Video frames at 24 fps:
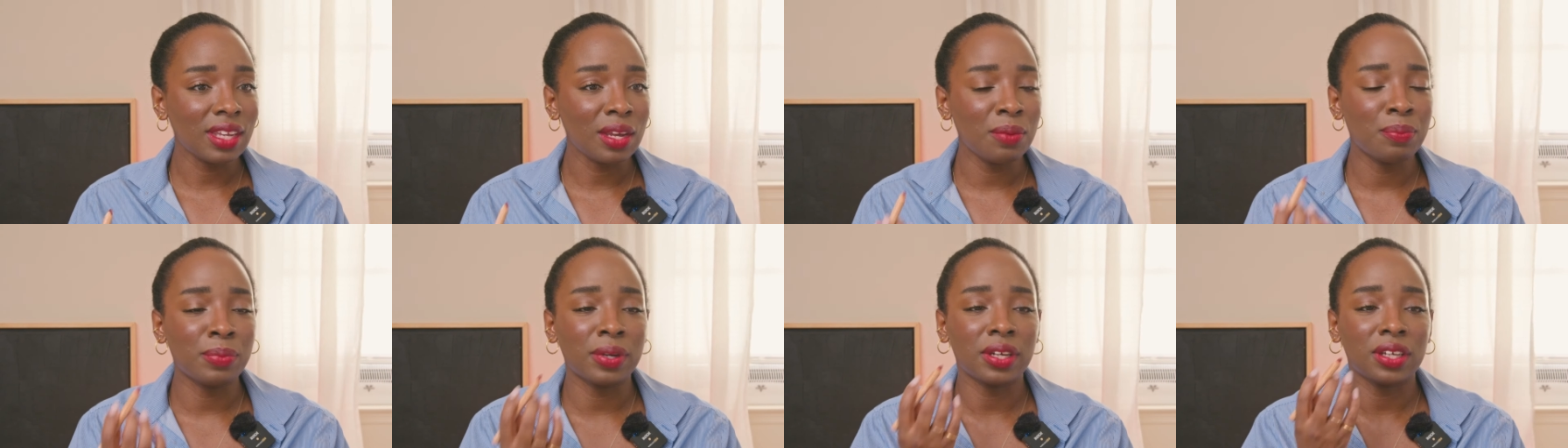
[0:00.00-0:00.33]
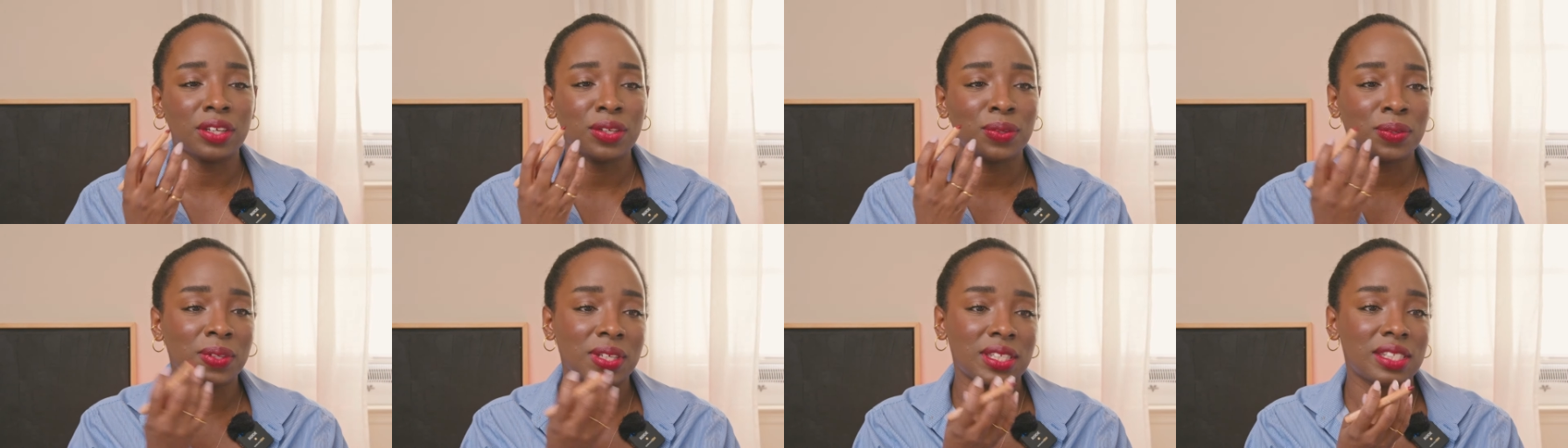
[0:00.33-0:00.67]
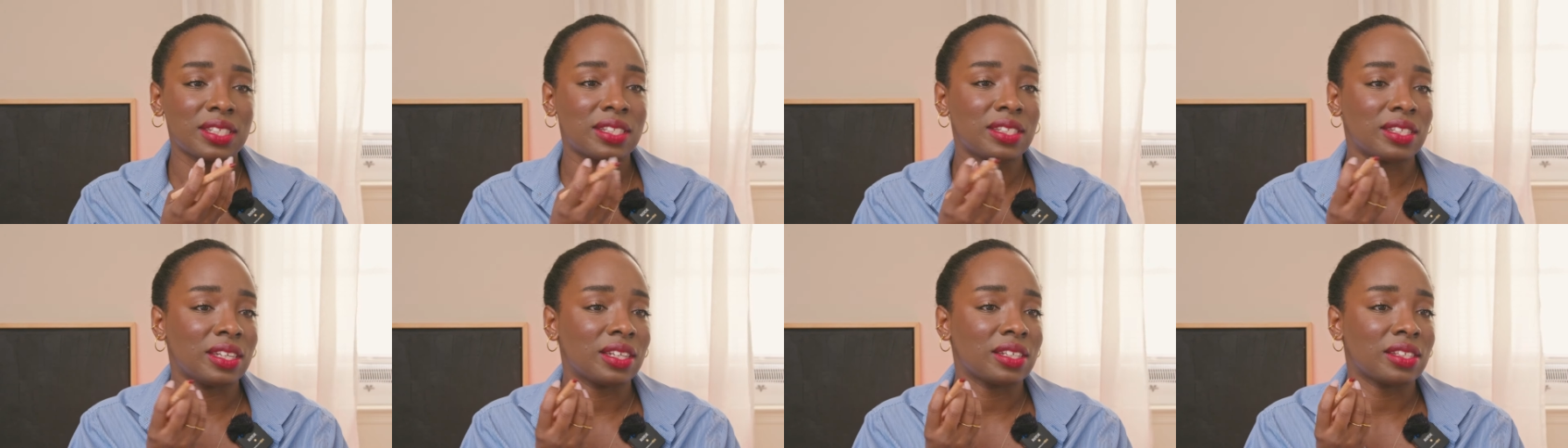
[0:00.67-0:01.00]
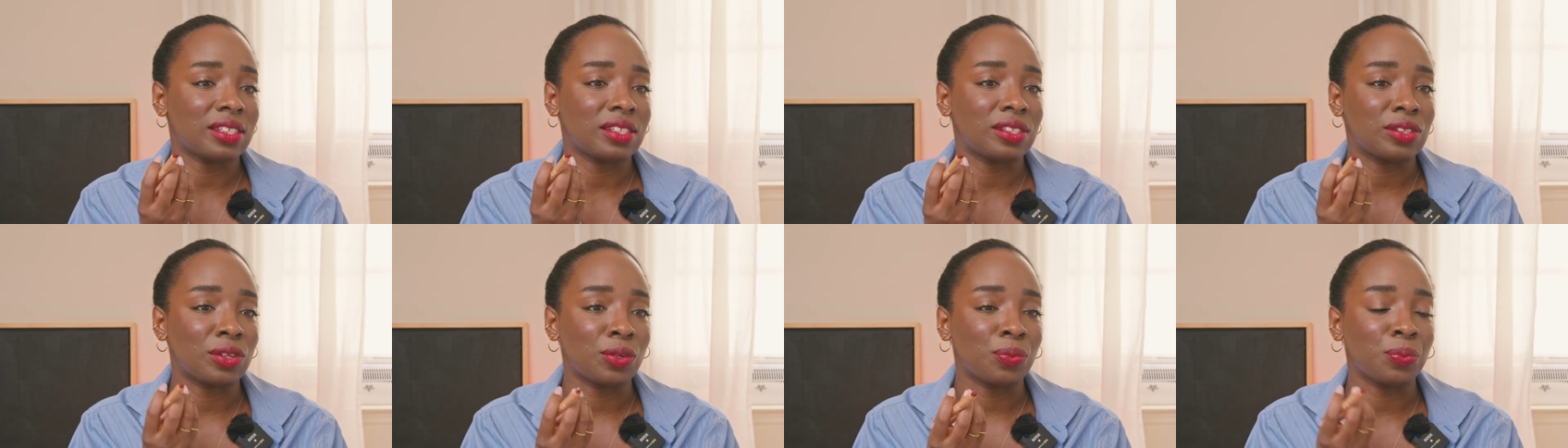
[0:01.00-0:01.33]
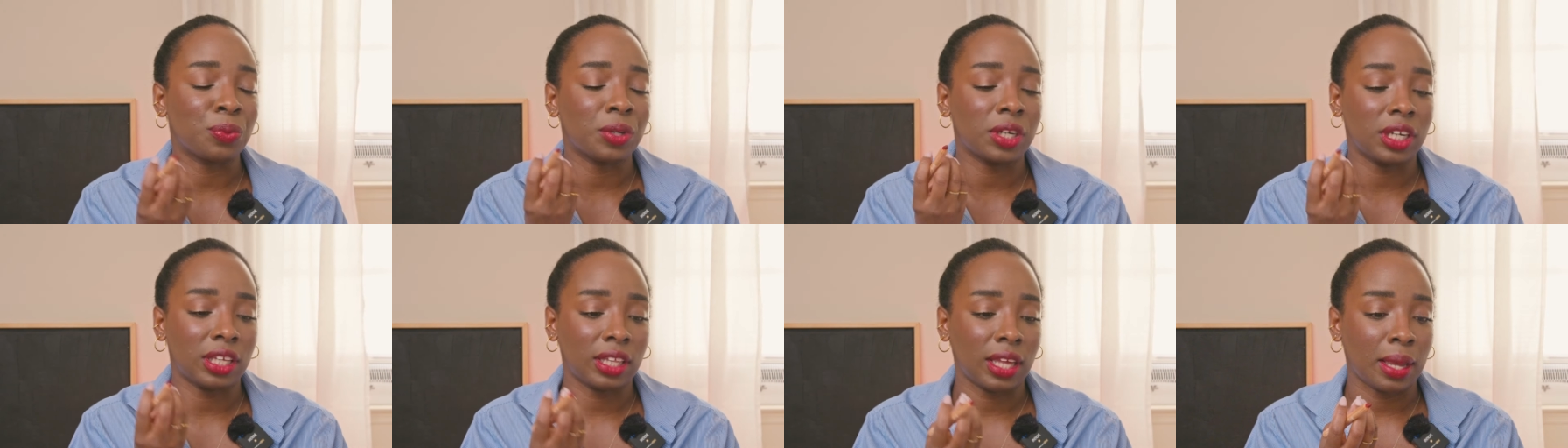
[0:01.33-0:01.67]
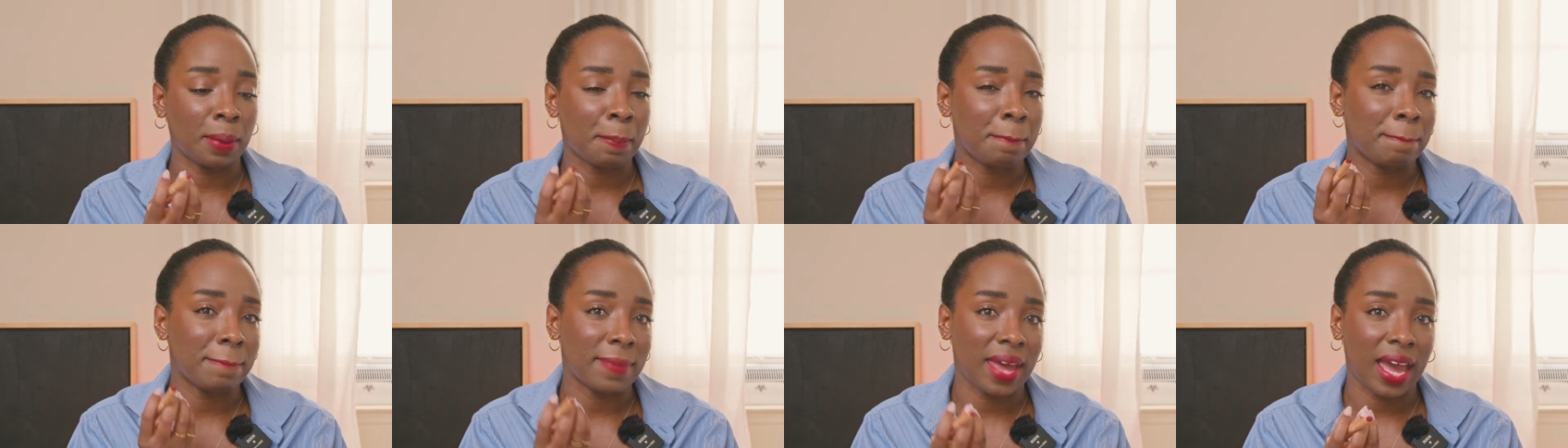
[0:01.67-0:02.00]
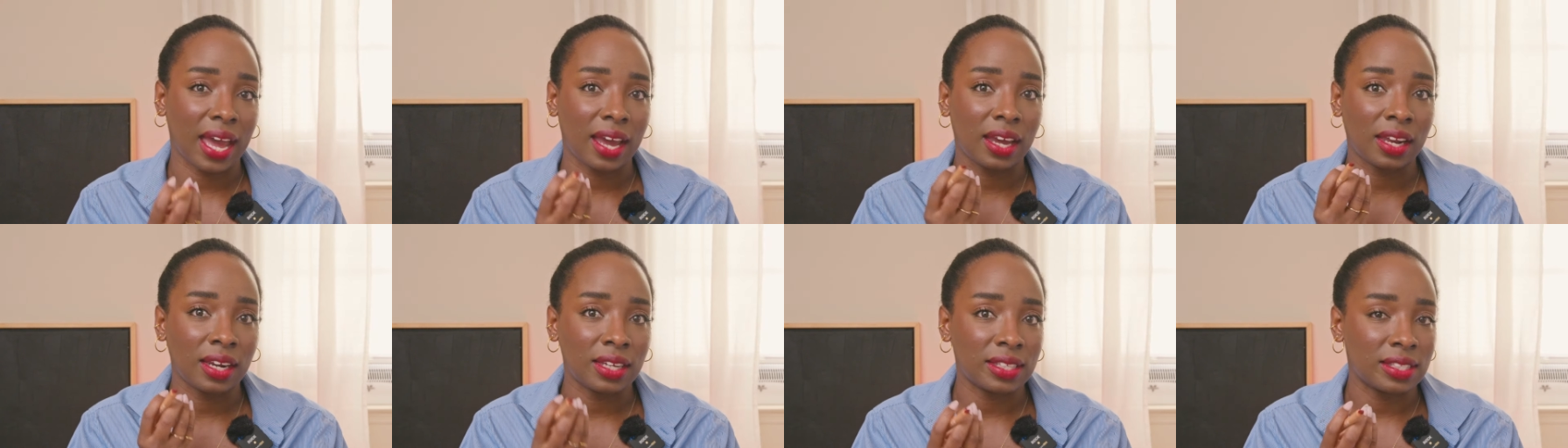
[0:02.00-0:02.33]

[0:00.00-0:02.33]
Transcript: But you can see it's still pretty like matte.